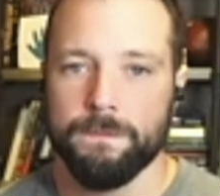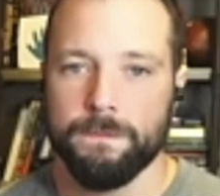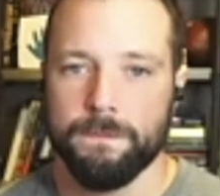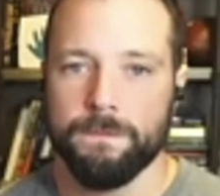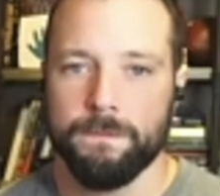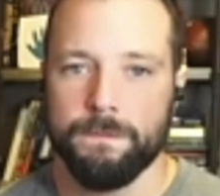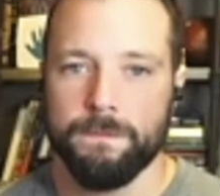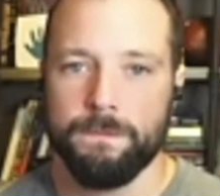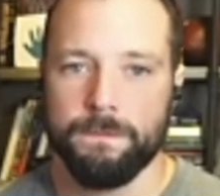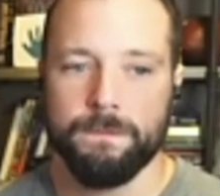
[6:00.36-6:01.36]

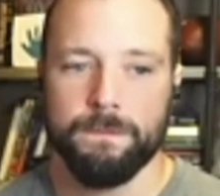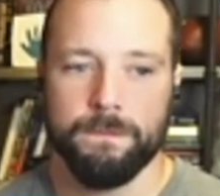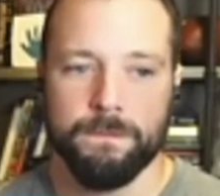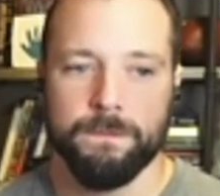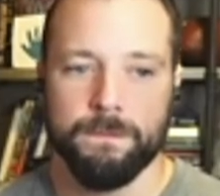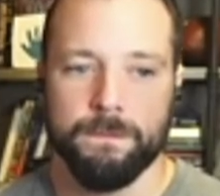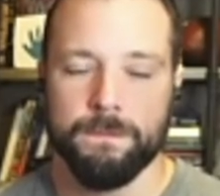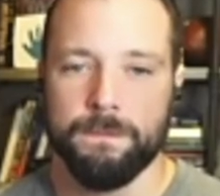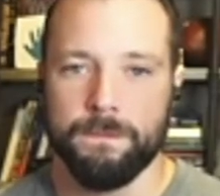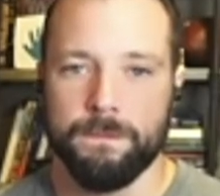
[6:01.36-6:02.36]

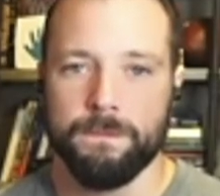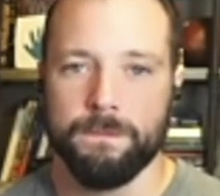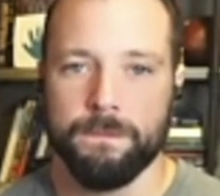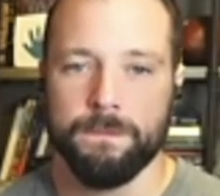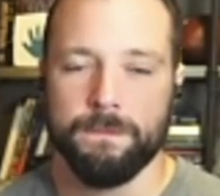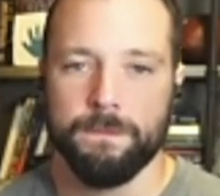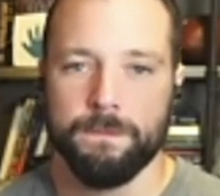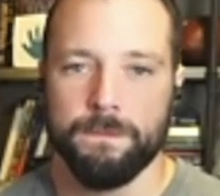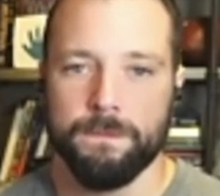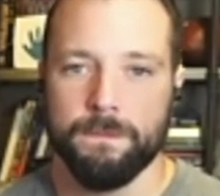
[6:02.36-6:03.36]

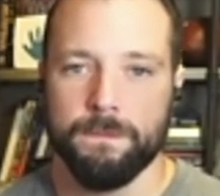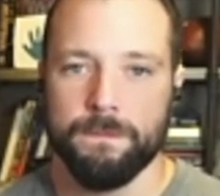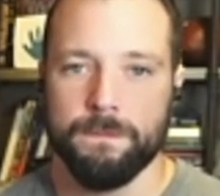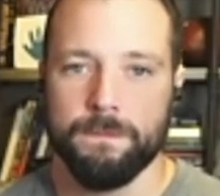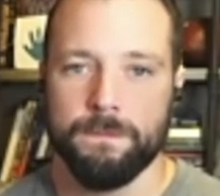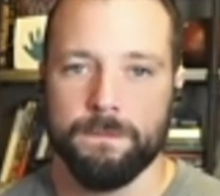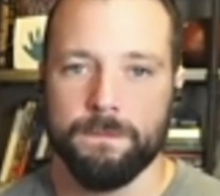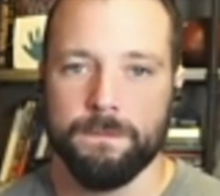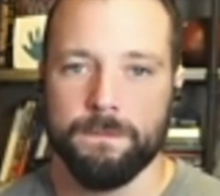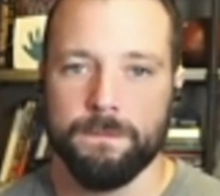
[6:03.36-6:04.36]

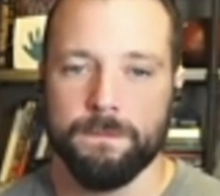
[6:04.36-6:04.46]
The person shown says nothing.